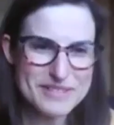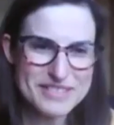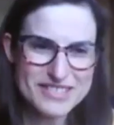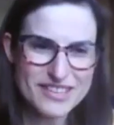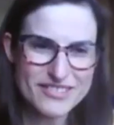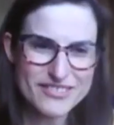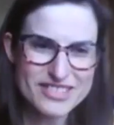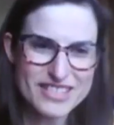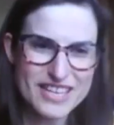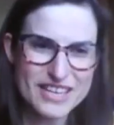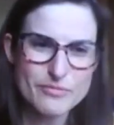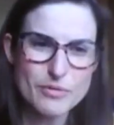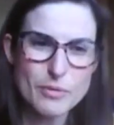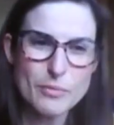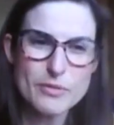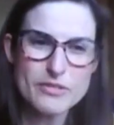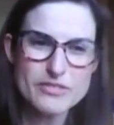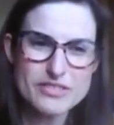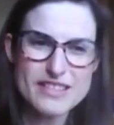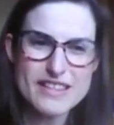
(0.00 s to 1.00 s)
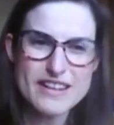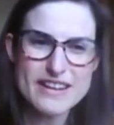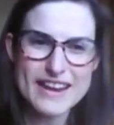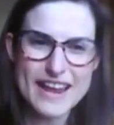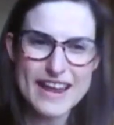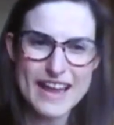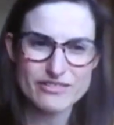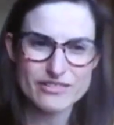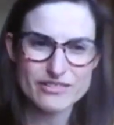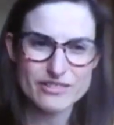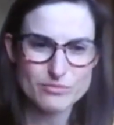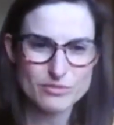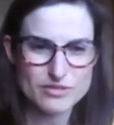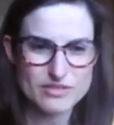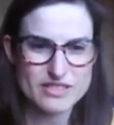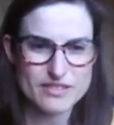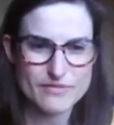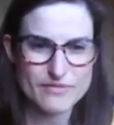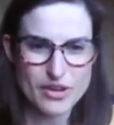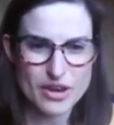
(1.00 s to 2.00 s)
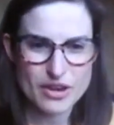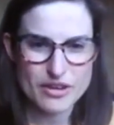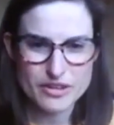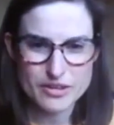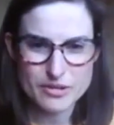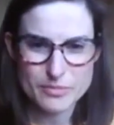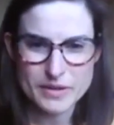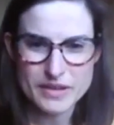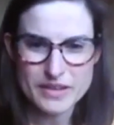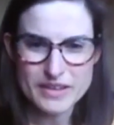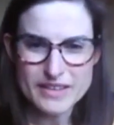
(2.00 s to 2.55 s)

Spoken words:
find myself saying, well, what's the noun and what's the verb?